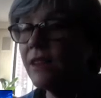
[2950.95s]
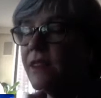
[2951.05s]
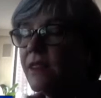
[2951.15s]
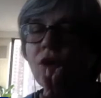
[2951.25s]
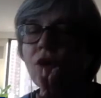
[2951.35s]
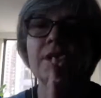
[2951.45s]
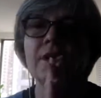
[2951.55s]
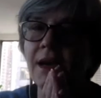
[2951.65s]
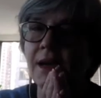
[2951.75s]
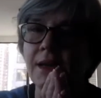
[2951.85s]
They mm-hmm. are
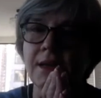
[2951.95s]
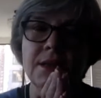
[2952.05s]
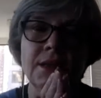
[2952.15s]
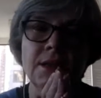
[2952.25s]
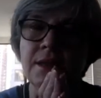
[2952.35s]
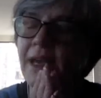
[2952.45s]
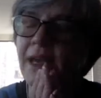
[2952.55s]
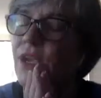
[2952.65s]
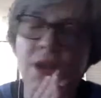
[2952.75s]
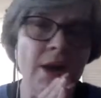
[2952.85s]
not they
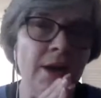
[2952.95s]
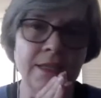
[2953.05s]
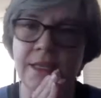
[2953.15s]
are not